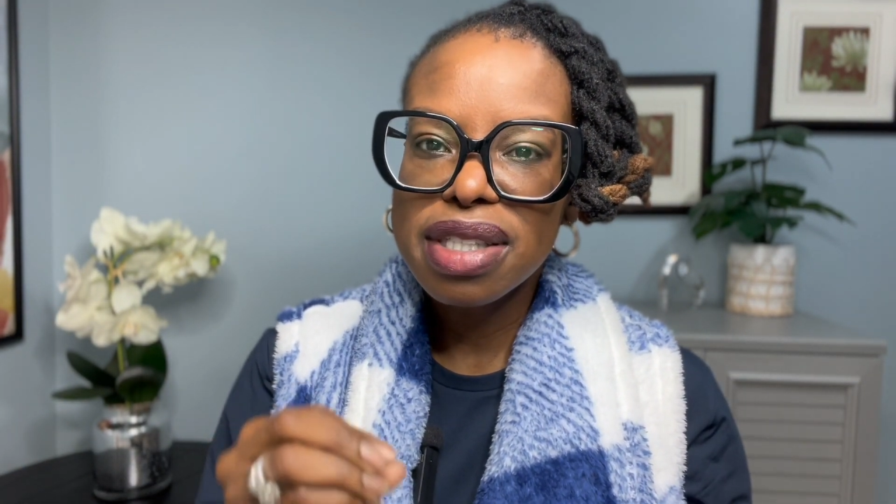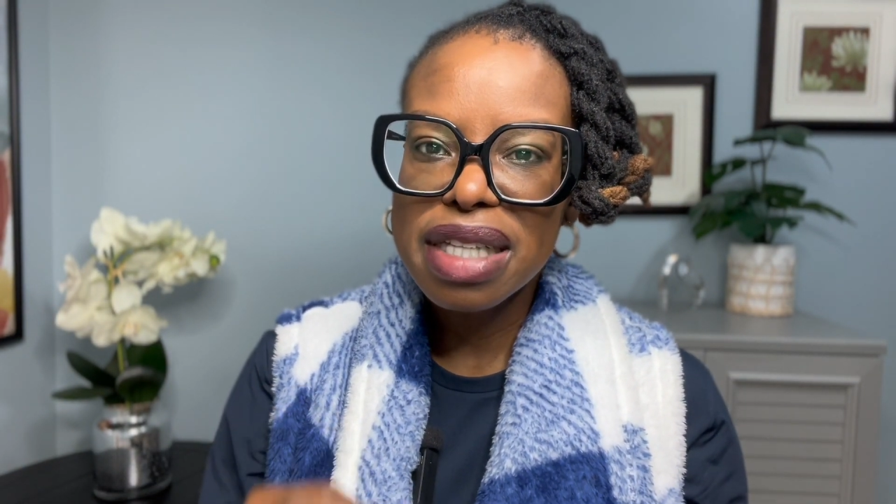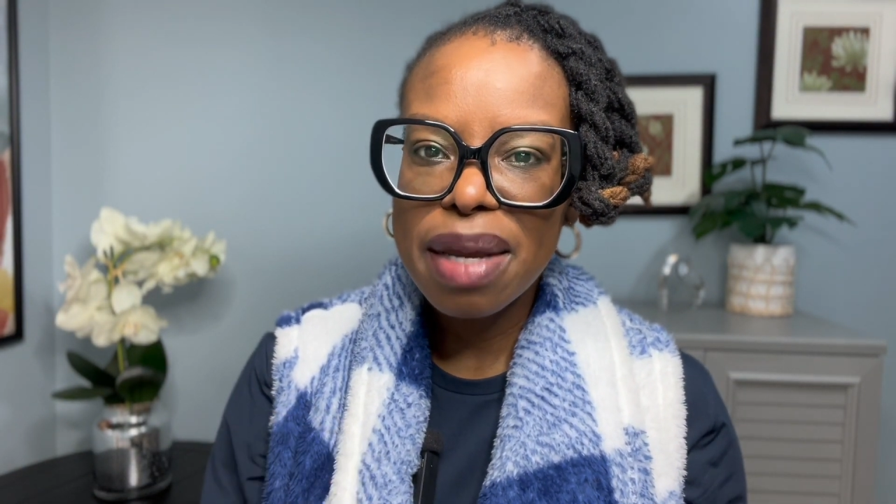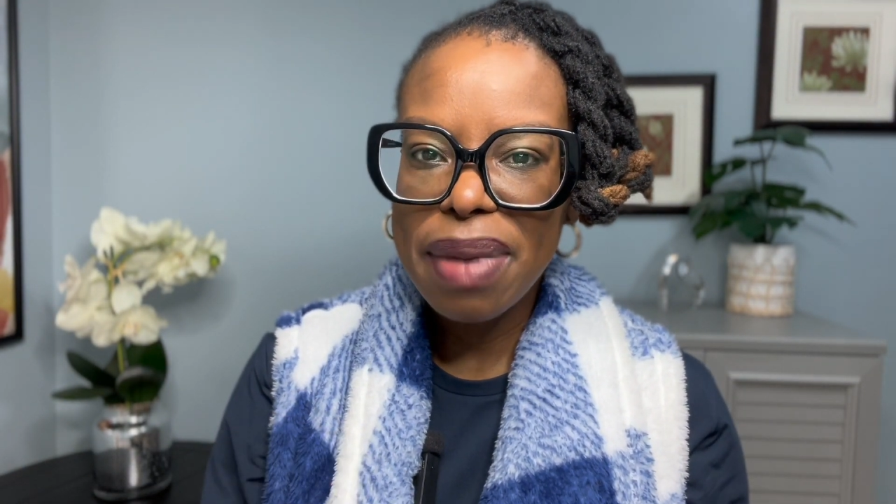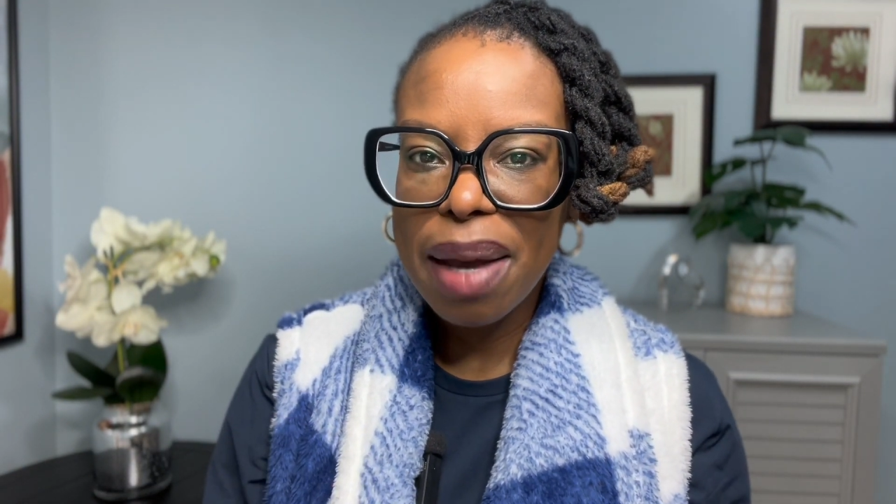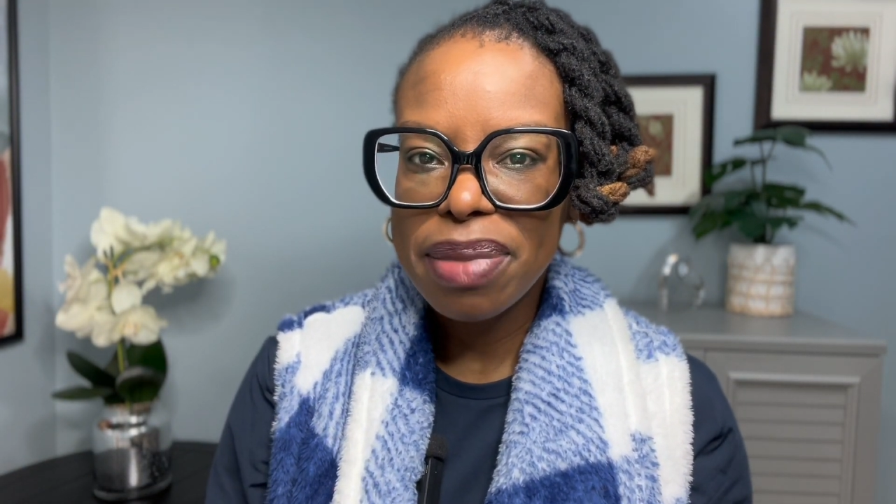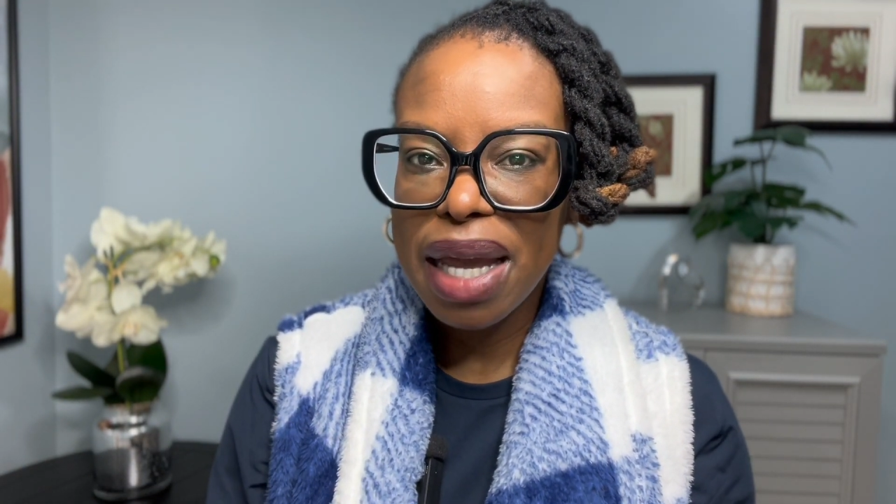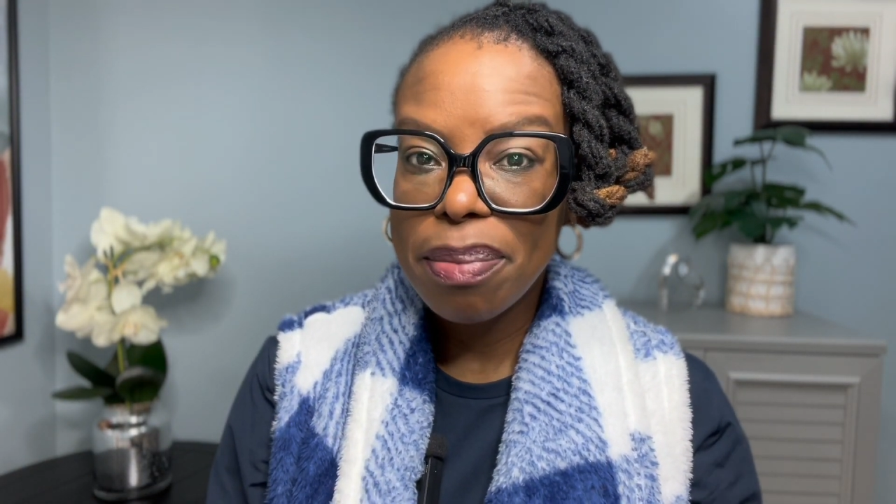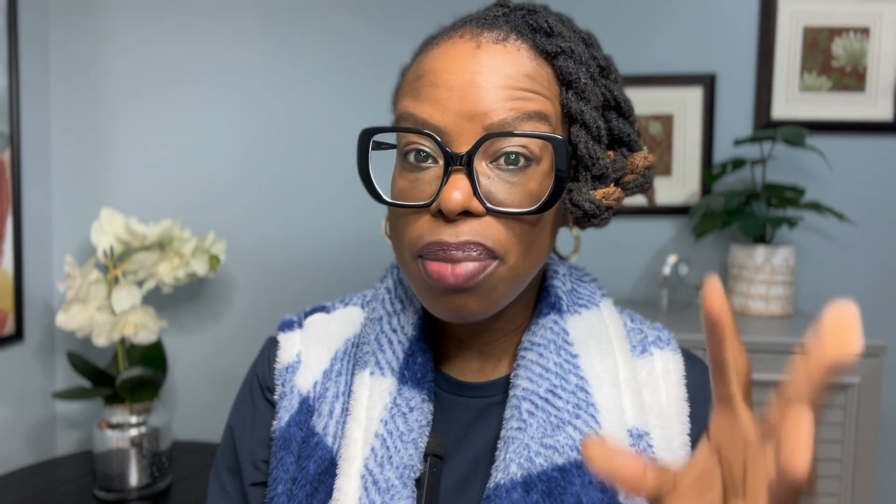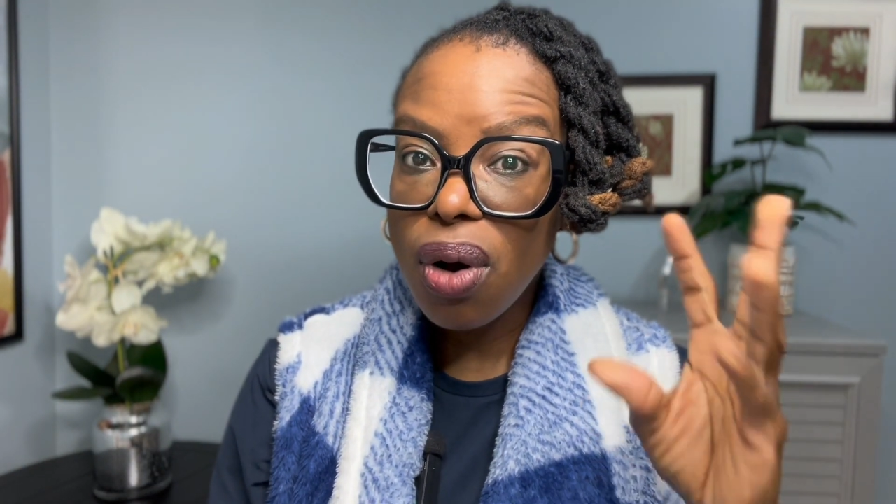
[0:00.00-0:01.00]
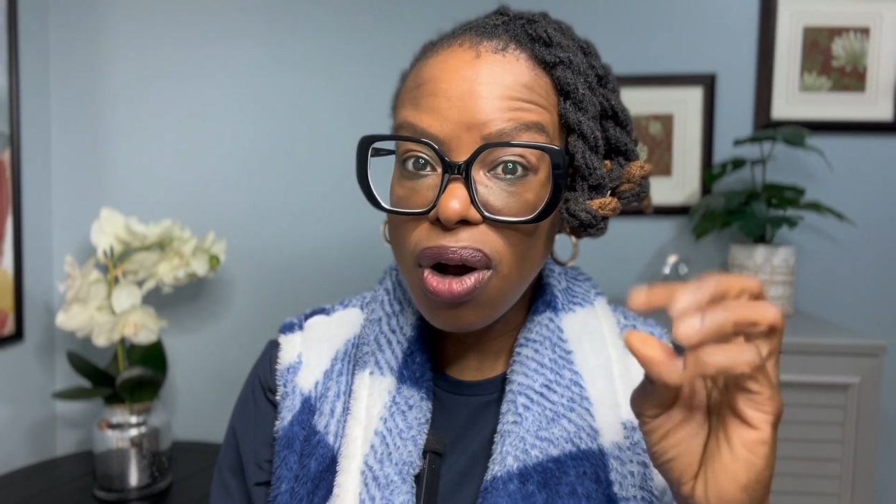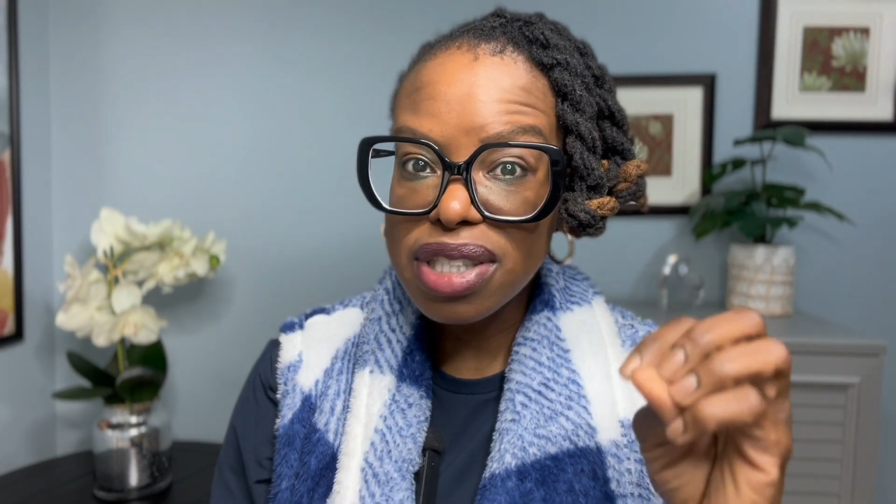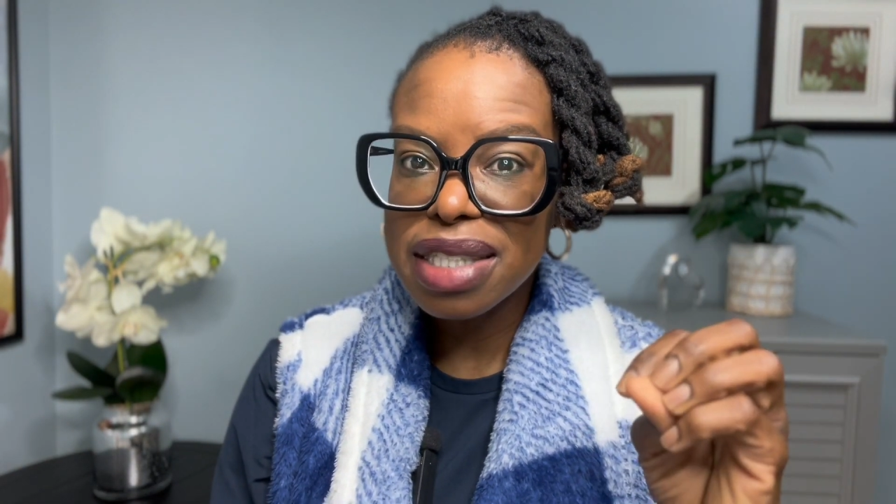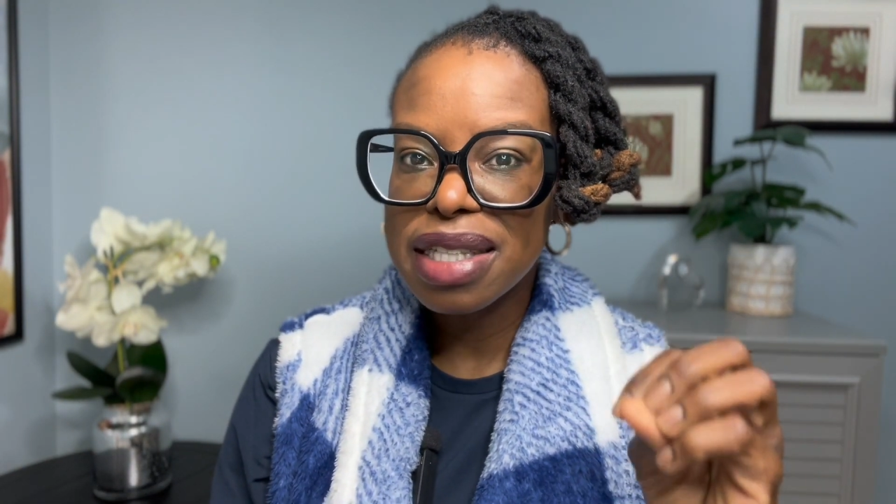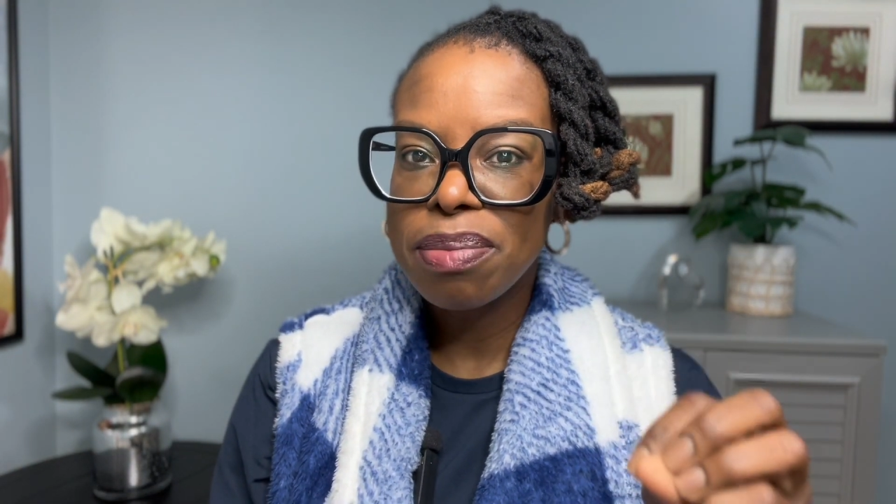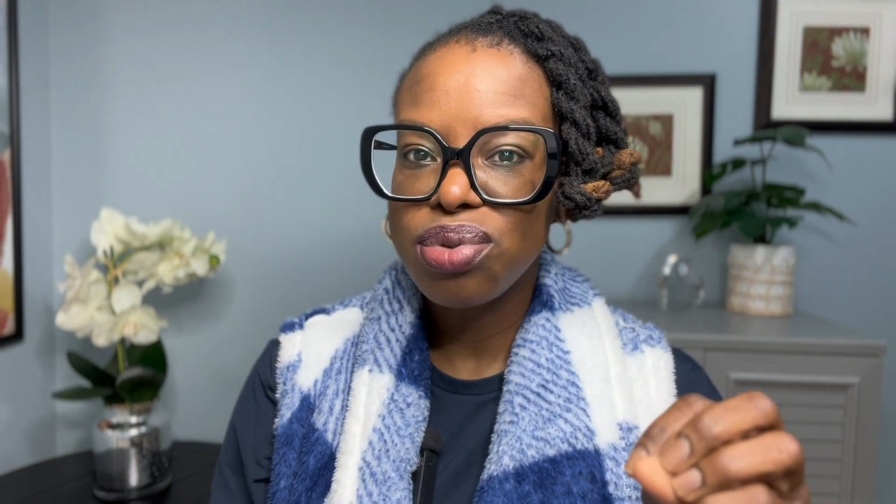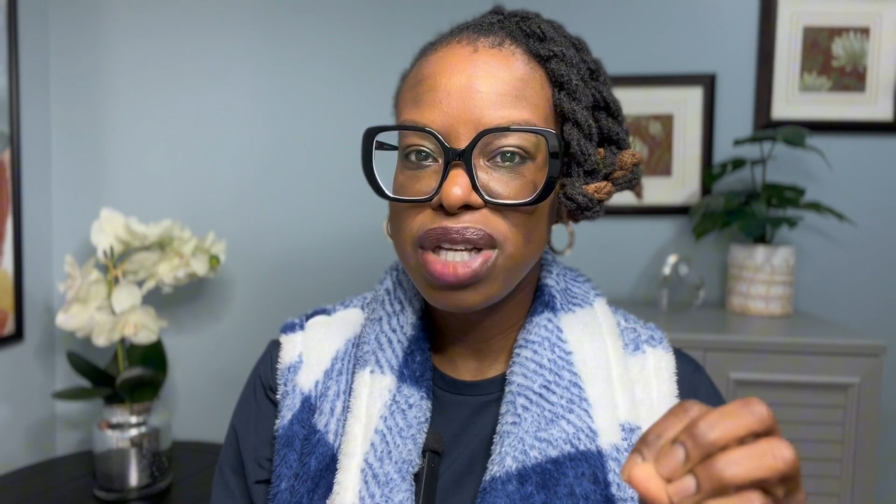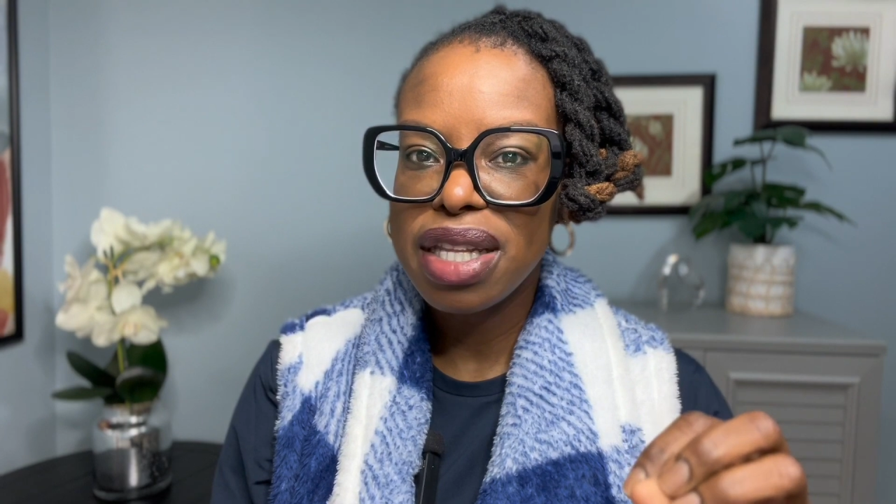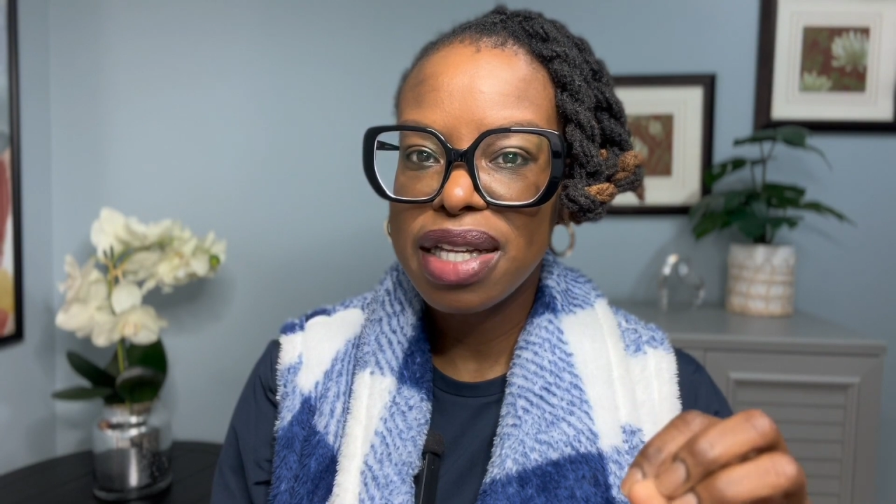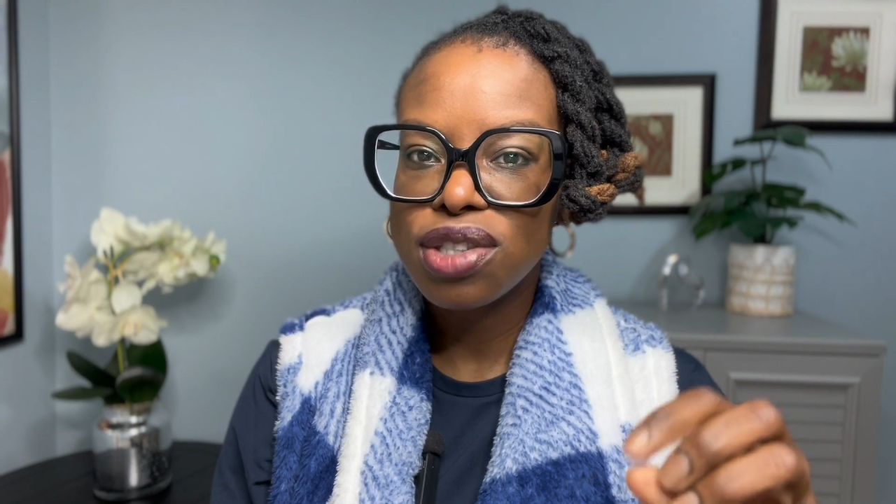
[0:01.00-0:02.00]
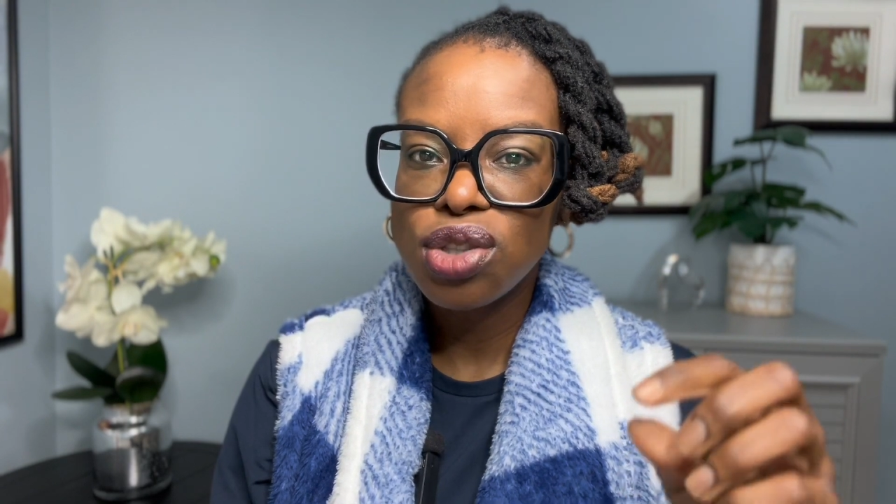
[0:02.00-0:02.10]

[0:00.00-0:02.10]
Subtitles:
sleep apnea, pauses in breathing.